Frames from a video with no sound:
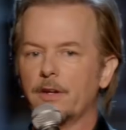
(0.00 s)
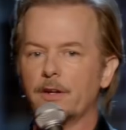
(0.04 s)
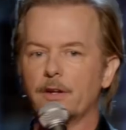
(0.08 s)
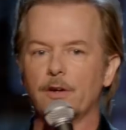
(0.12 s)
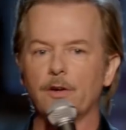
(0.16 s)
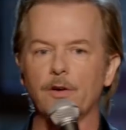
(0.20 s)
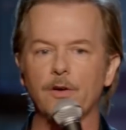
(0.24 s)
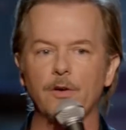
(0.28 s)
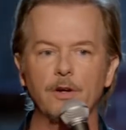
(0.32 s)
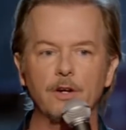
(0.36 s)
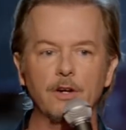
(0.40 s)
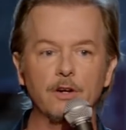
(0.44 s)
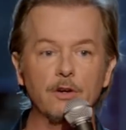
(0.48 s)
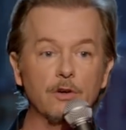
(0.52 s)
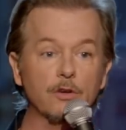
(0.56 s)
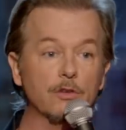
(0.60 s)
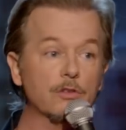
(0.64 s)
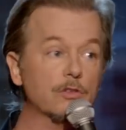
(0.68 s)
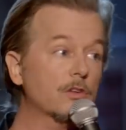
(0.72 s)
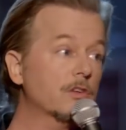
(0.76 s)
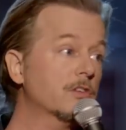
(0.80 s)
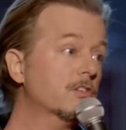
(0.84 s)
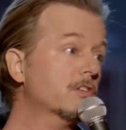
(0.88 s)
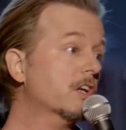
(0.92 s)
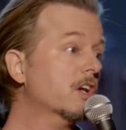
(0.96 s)
you know, and
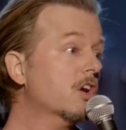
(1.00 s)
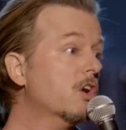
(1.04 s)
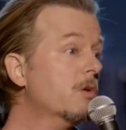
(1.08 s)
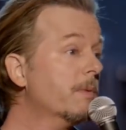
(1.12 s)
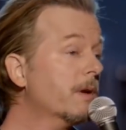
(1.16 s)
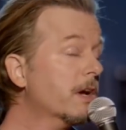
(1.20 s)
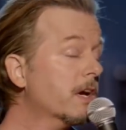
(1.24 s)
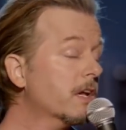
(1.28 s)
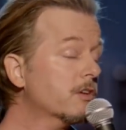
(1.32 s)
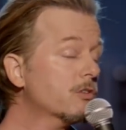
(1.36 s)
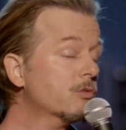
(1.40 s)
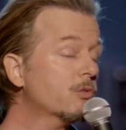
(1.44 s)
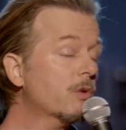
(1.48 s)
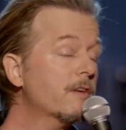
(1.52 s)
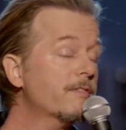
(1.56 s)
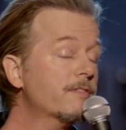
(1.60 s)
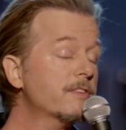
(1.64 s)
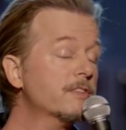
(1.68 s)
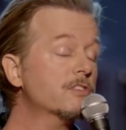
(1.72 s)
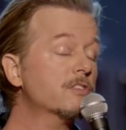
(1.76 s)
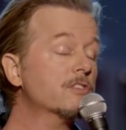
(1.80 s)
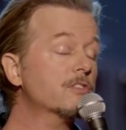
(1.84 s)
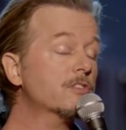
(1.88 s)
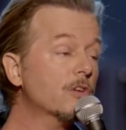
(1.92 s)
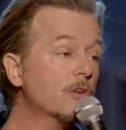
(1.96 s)
girls are always like, oh my God, his wife
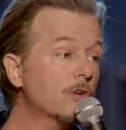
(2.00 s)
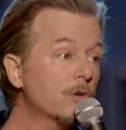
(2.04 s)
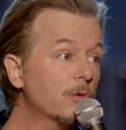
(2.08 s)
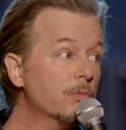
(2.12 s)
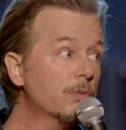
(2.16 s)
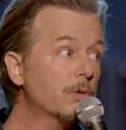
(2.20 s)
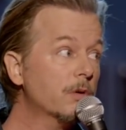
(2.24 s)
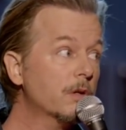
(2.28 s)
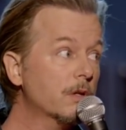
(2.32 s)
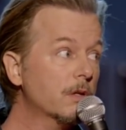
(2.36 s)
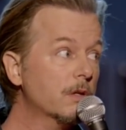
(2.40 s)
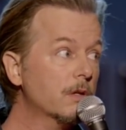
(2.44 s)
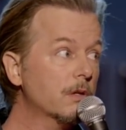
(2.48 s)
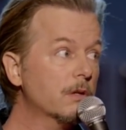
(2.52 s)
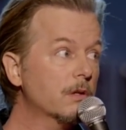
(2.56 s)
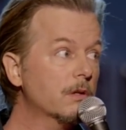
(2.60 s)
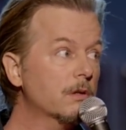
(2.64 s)
is so pretty.